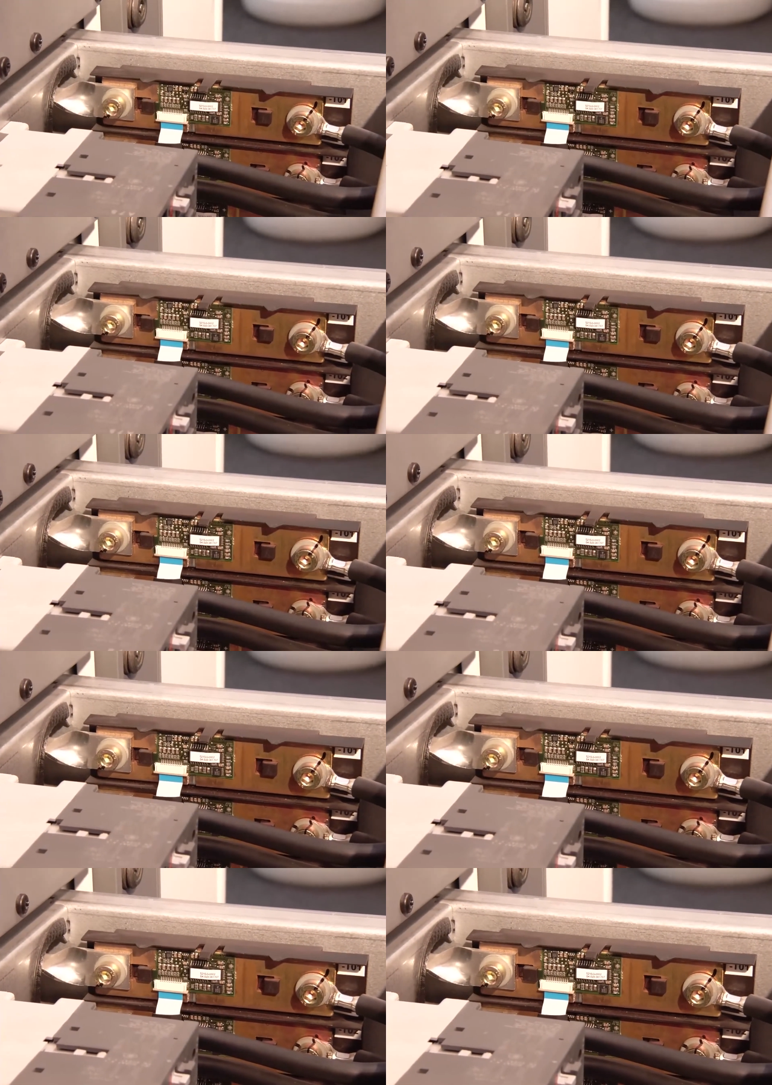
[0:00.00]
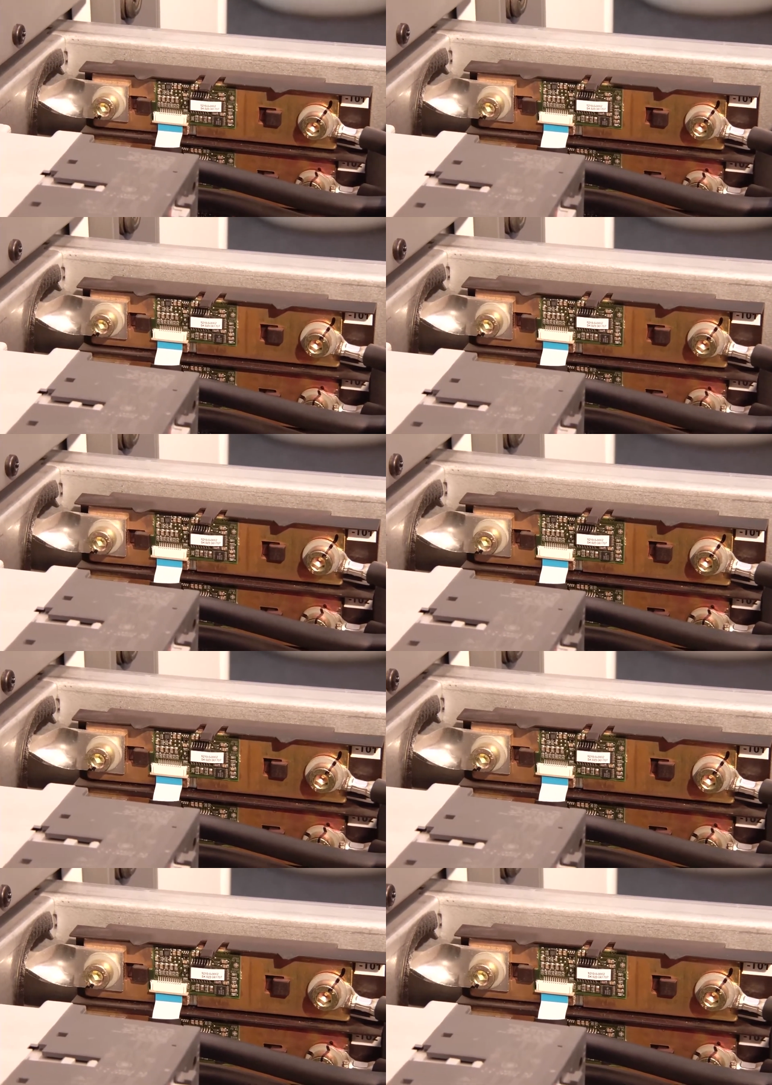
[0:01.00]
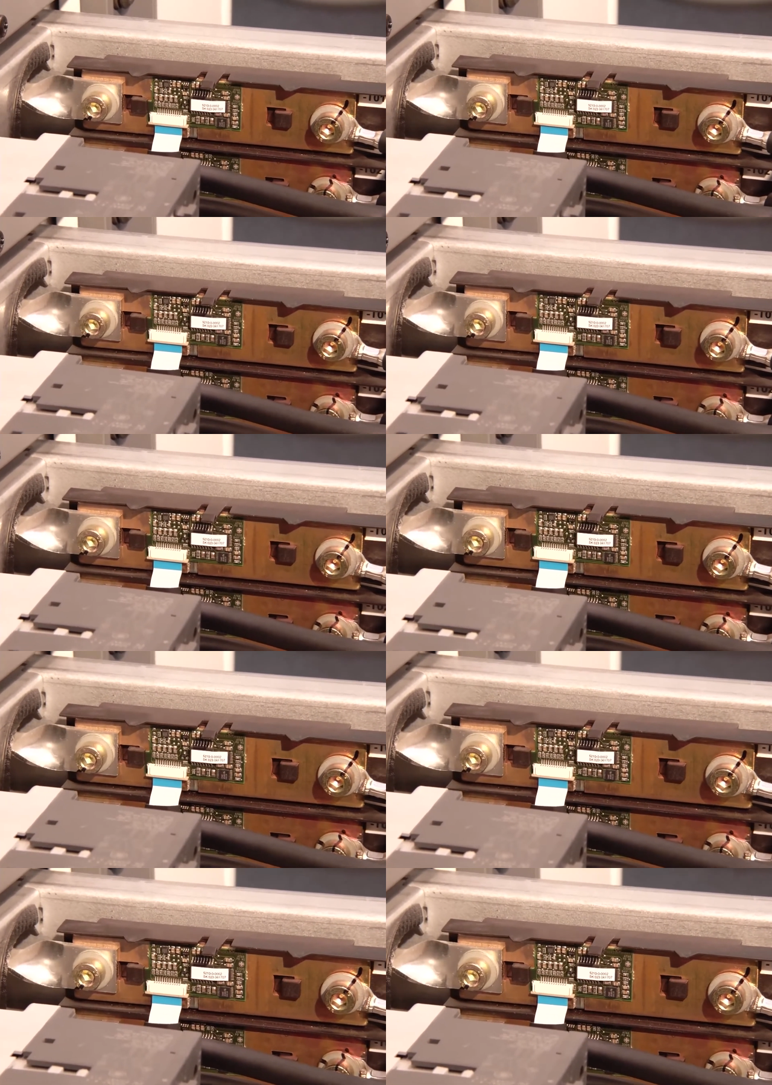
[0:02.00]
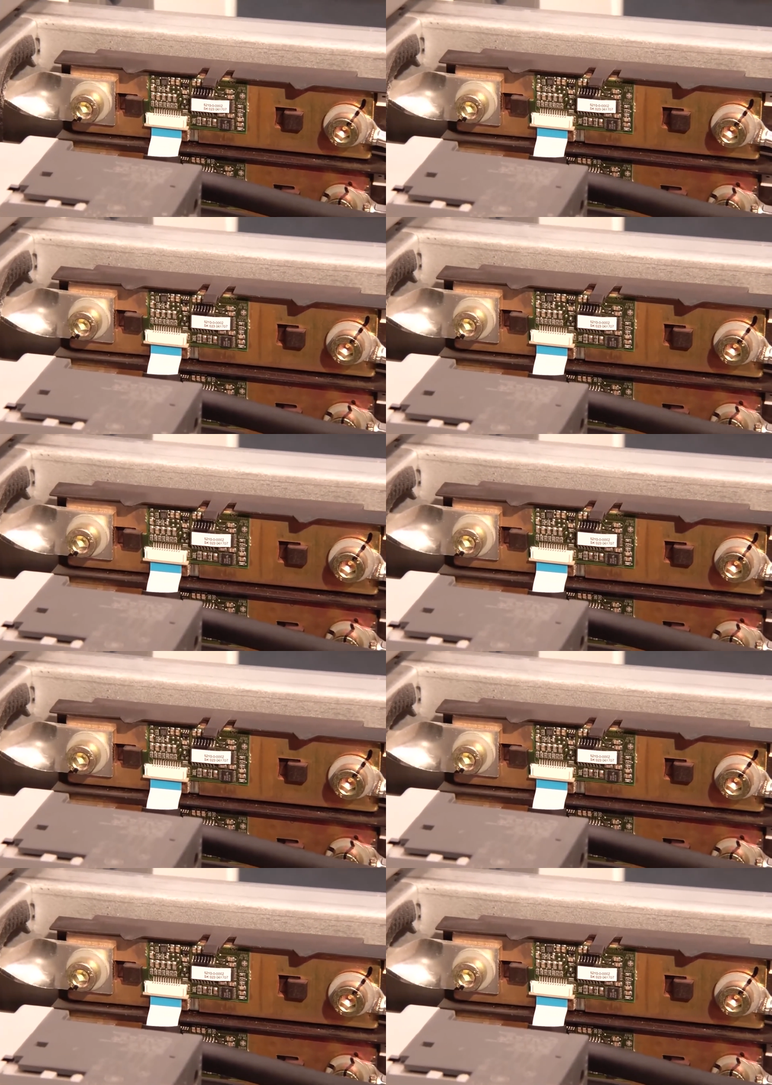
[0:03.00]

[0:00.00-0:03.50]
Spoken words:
Nobody's mouth can be seen.